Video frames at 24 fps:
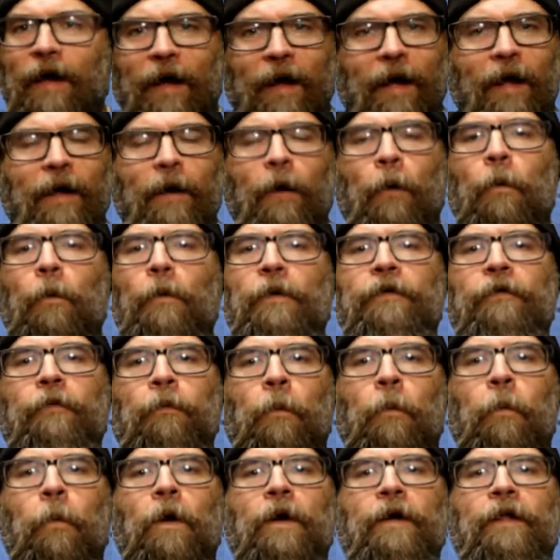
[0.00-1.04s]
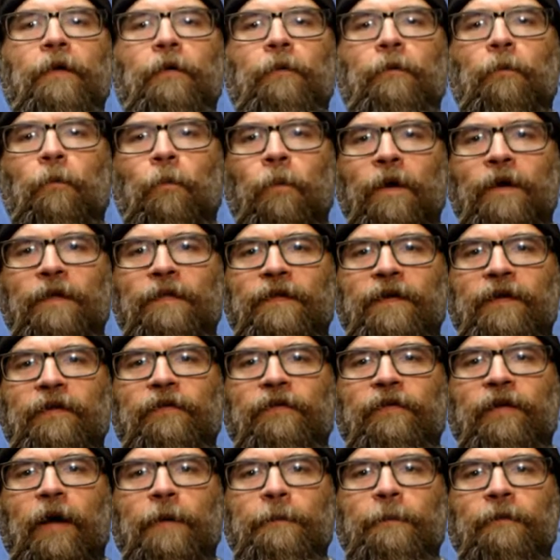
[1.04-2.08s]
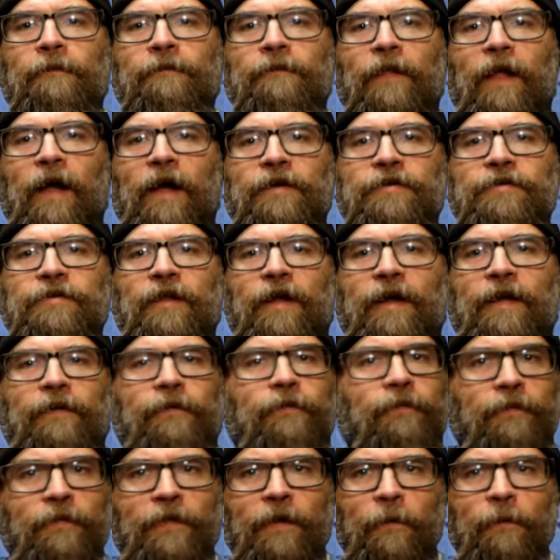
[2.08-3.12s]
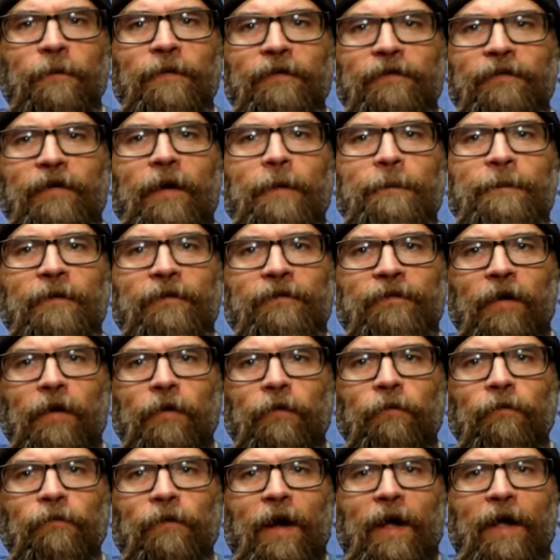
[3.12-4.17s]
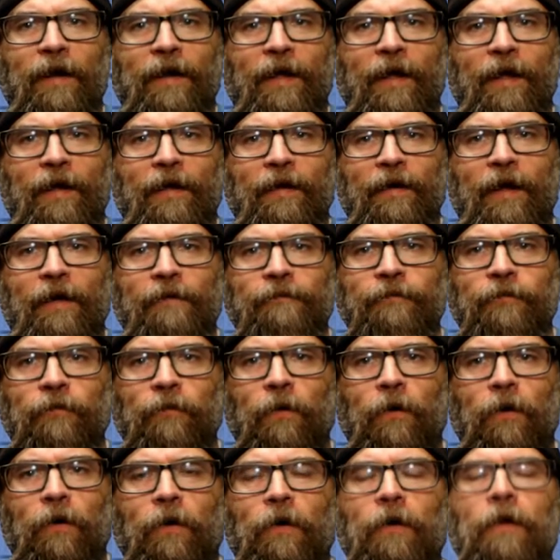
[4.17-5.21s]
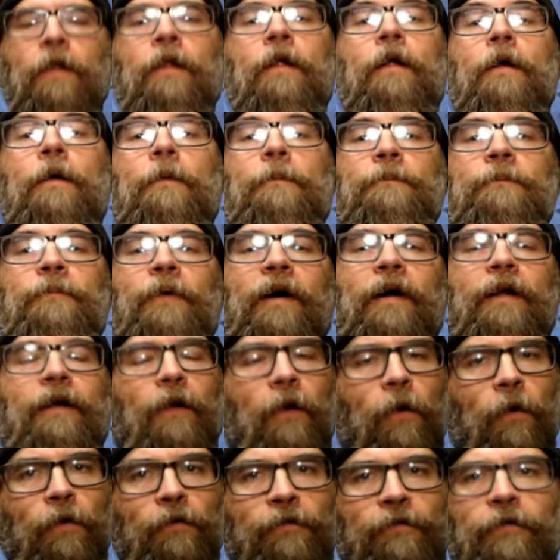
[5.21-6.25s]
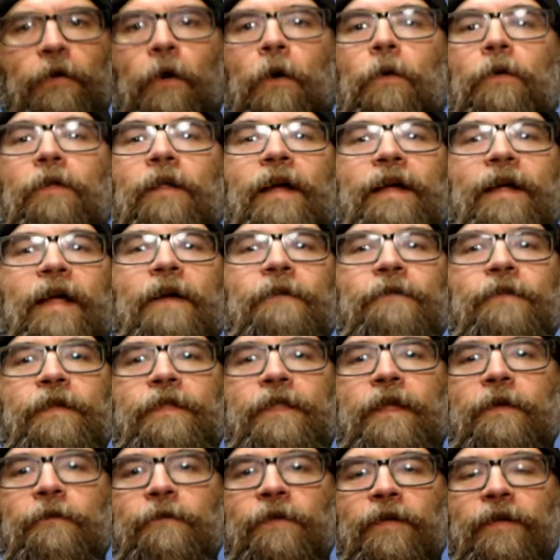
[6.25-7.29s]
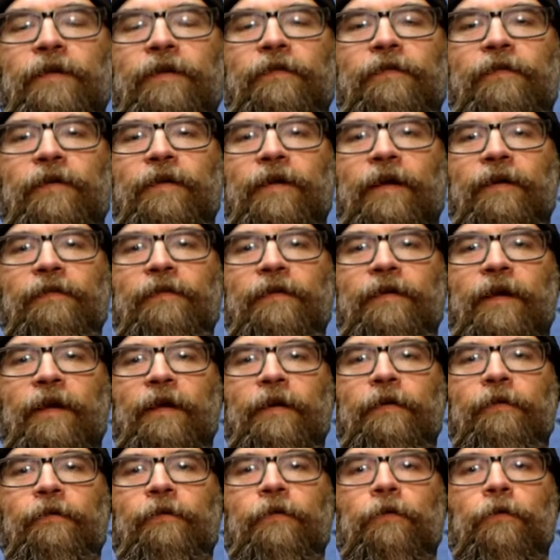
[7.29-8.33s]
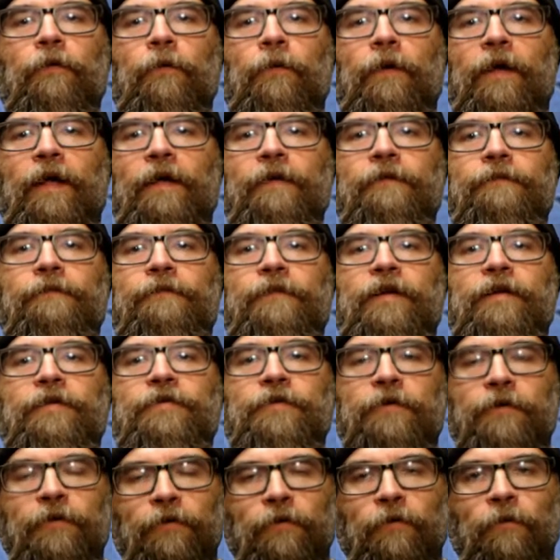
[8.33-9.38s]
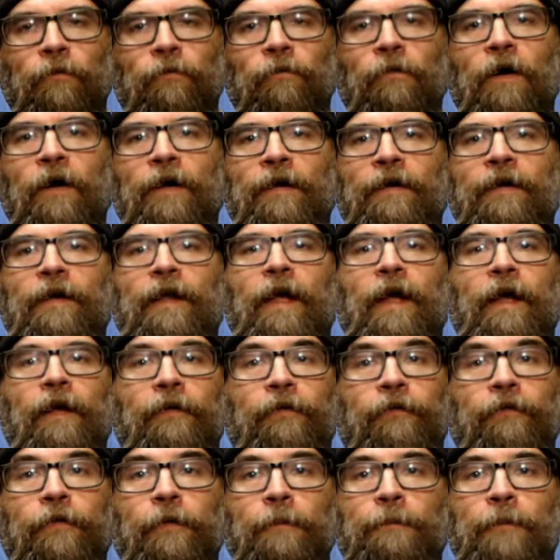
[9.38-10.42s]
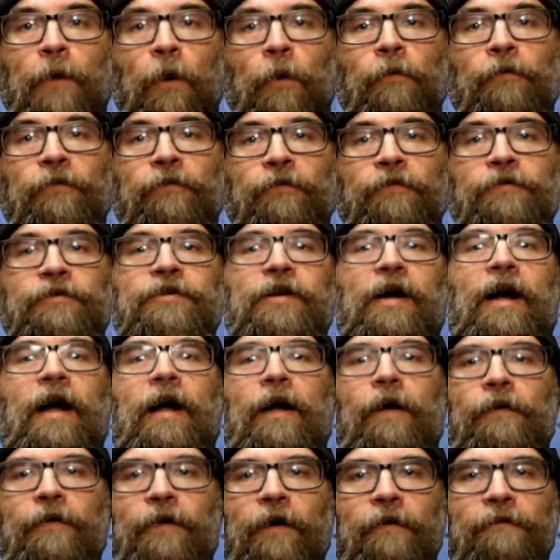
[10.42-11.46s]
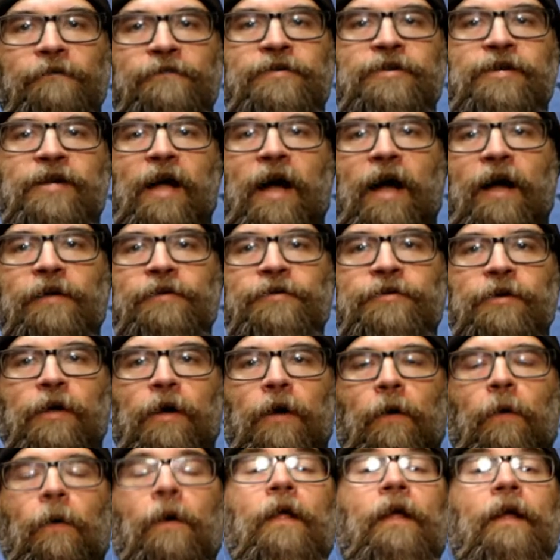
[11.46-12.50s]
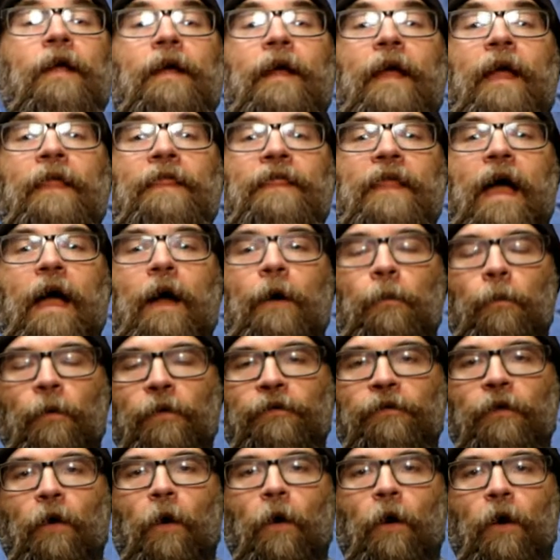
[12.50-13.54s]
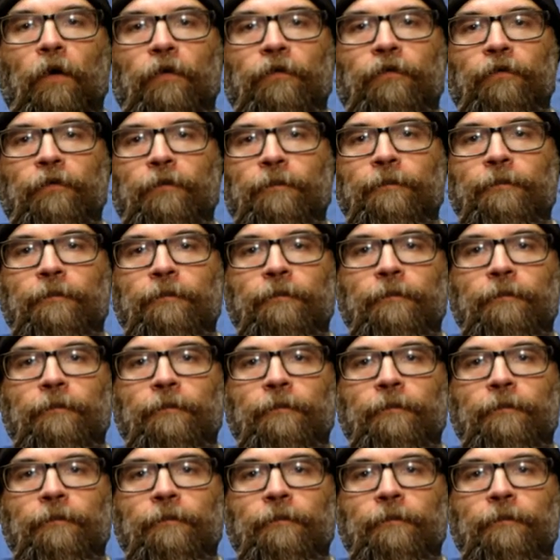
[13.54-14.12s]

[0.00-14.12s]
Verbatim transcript: I always wanted one of these type of flashlights. They were the type that Tunnel Rat had, after all. But also, like everything released in nineteen eighty-two, it featured Grunt as the poster child of G I Joe, and that was awesome.